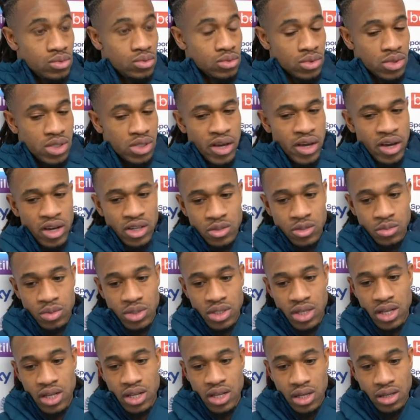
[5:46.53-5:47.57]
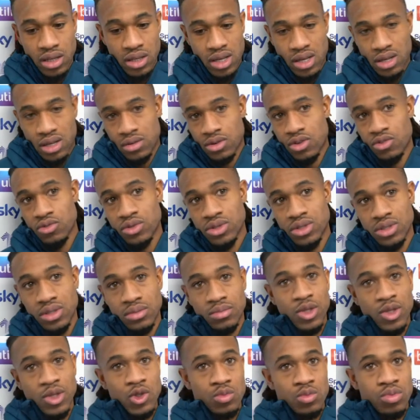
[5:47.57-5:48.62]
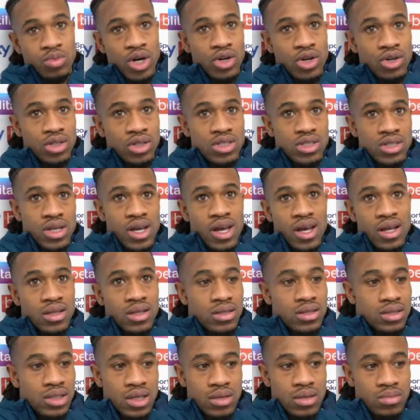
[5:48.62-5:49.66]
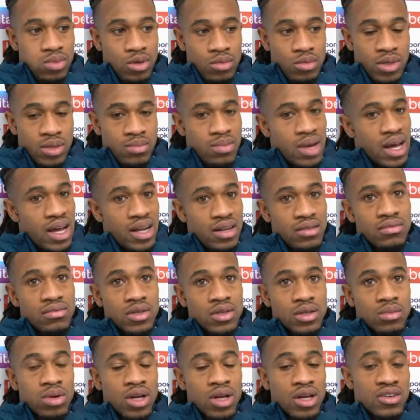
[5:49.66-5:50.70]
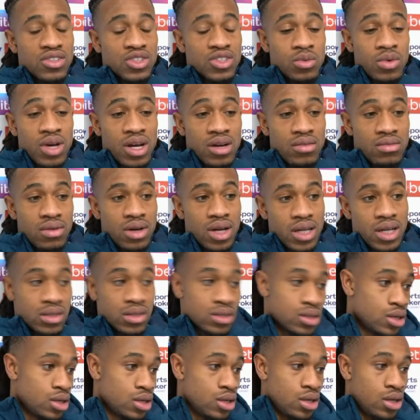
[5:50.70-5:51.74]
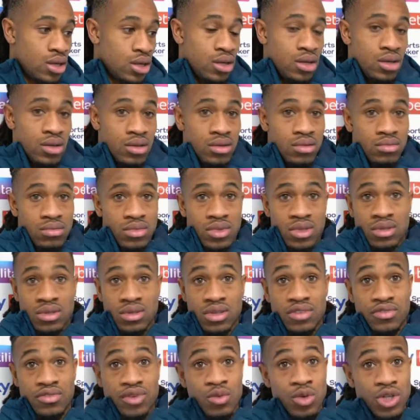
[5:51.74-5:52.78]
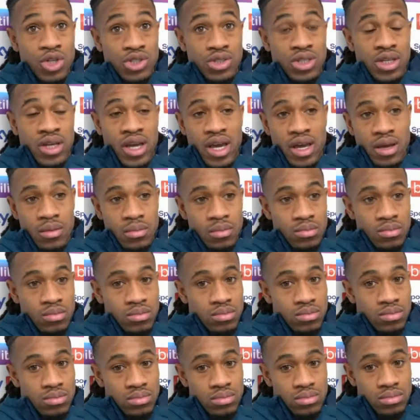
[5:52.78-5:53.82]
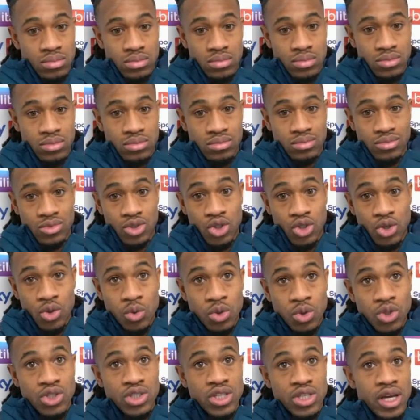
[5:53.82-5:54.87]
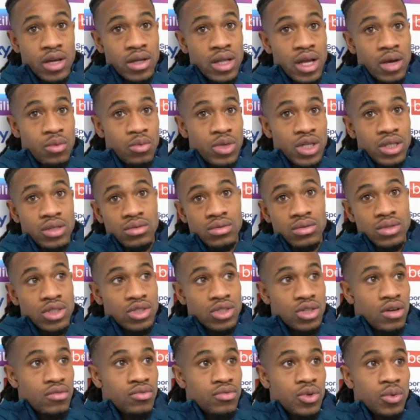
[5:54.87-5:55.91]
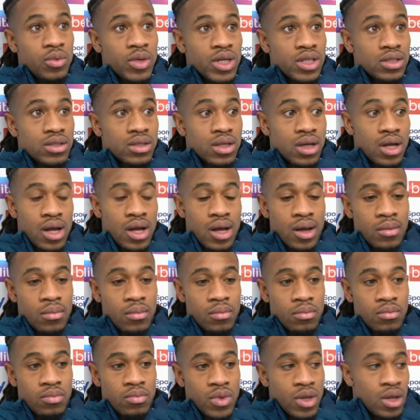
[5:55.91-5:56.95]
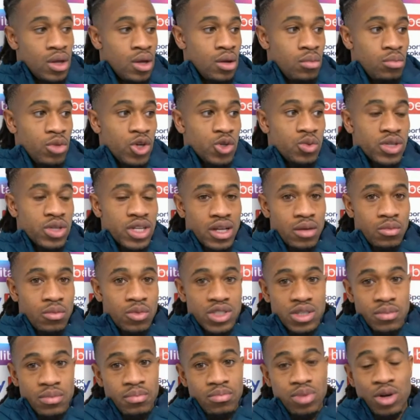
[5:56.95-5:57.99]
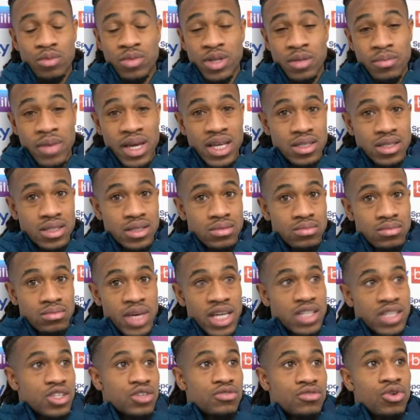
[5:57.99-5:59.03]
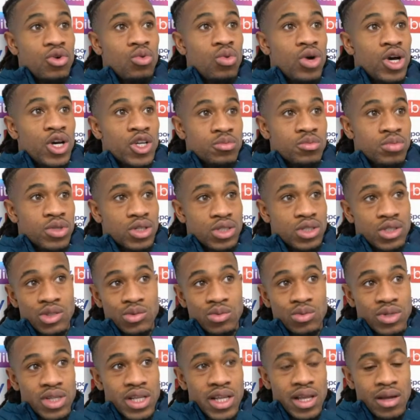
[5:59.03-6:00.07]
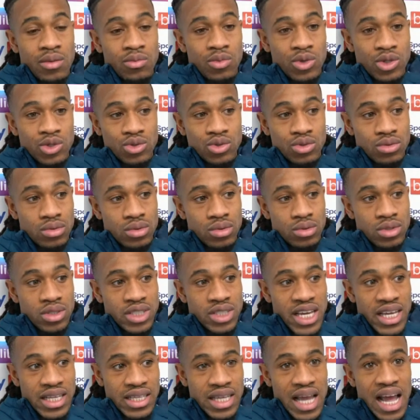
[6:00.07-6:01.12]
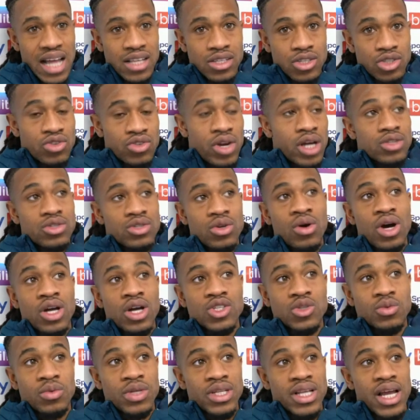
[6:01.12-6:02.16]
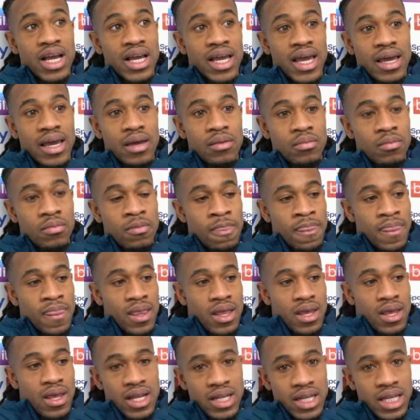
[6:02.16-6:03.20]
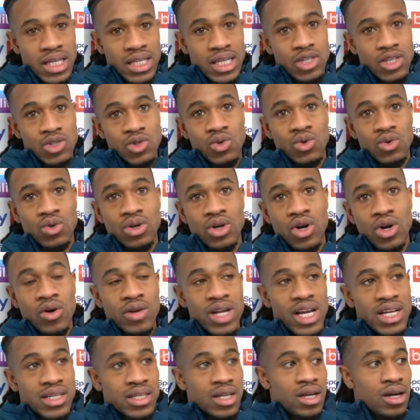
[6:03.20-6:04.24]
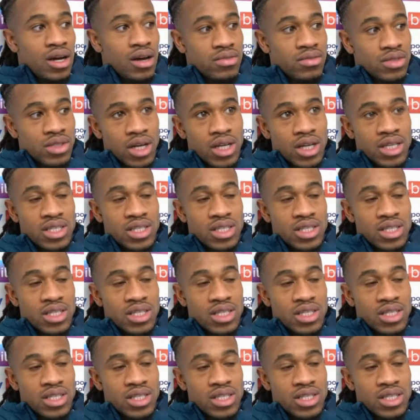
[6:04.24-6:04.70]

Yeah, hundred percent. Like obviously Middlesbrough, good side, they're probably battling for the playoffs or whatever. And if you watch the game, you would say that we deserve the win. Um, but it's one of them ones and probably makes makes us feel worse because it's one of them ones they had to try so hard to win that game, and then they score a goal like that after